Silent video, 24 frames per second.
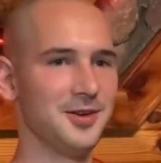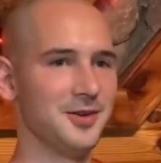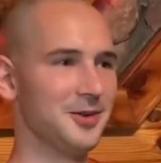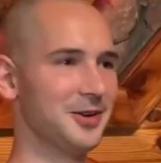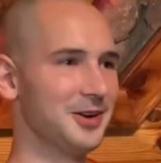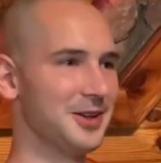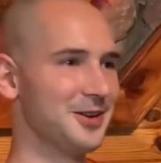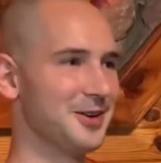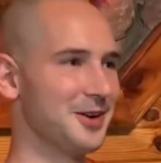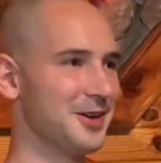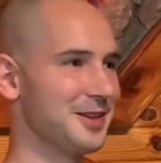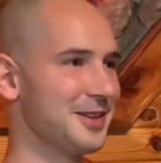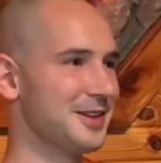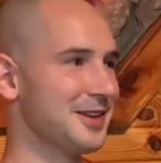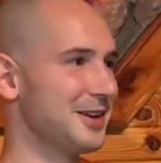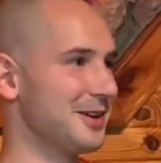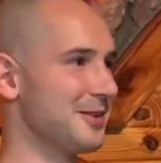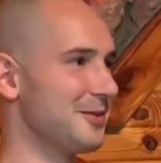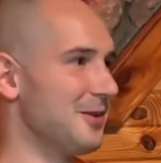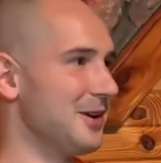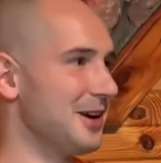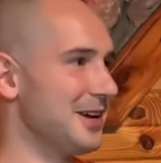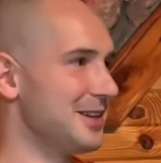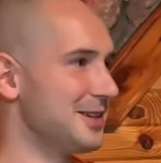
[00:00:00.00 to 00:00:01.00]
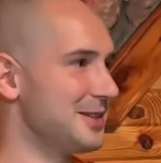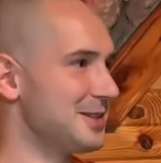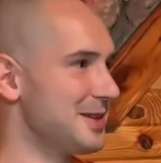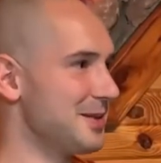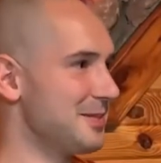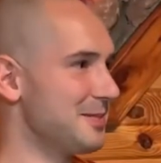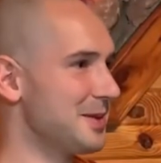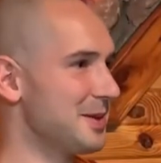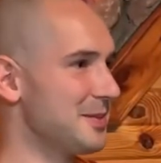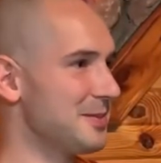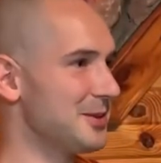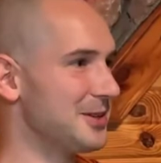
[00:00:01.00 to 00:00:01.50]
What do you all think? Why do
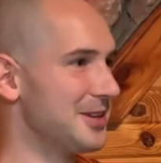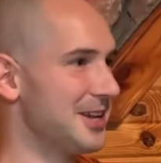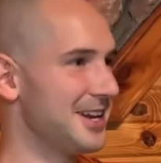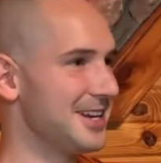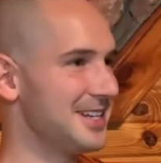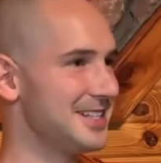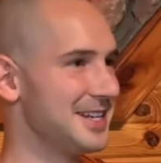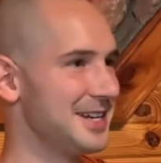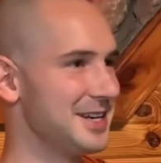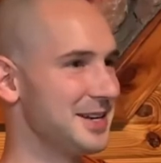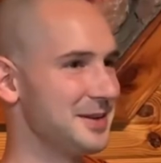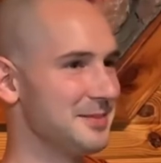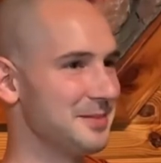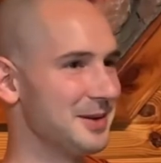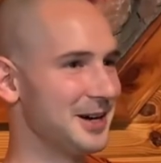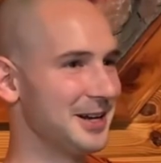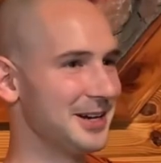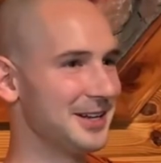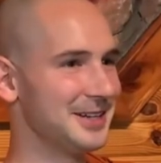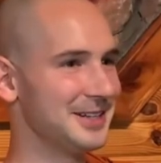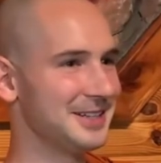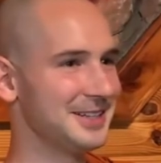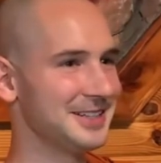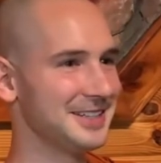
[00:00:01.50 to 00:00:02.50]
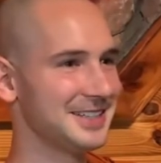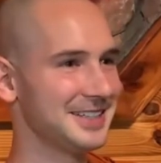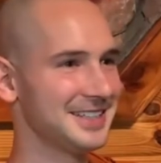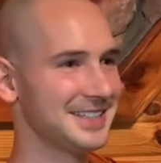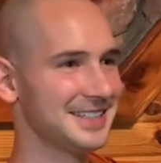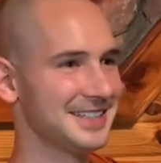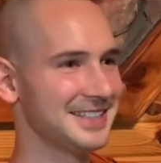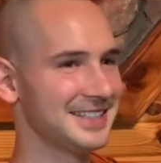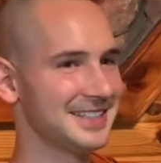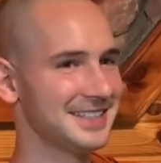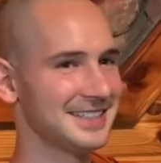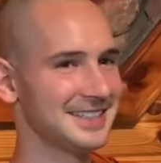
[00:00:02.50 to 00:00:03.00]
some people not attain Nibbana?
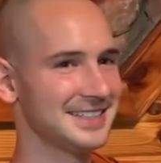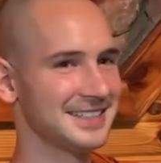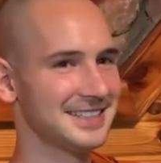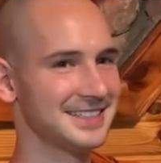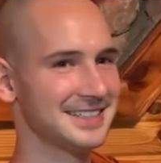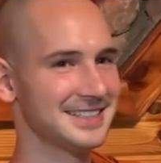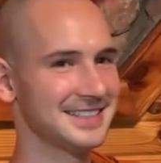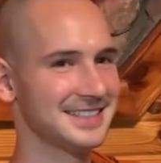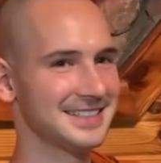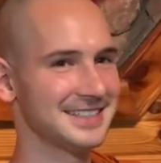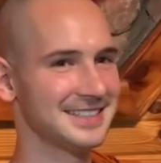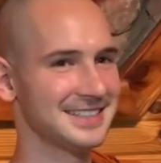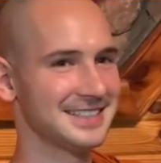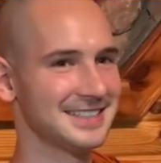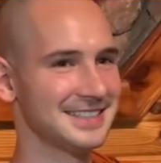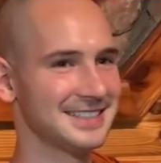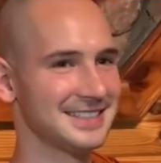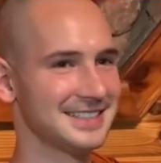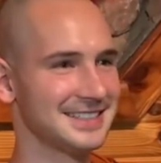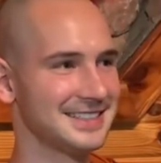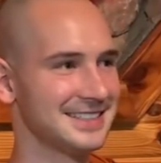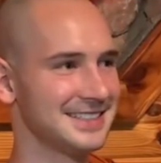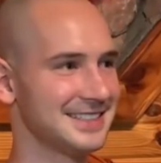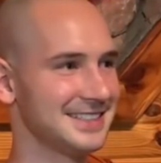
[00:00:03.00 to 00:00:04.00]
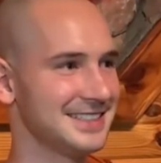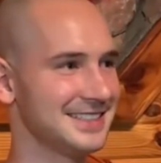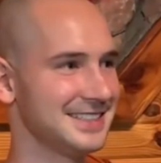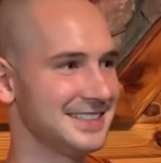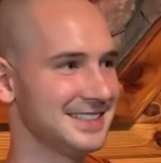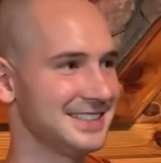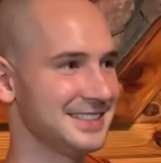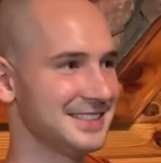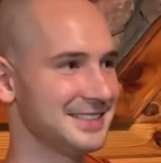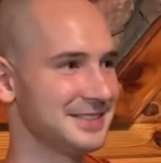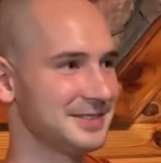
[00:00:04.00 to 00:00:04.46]
Not practicing.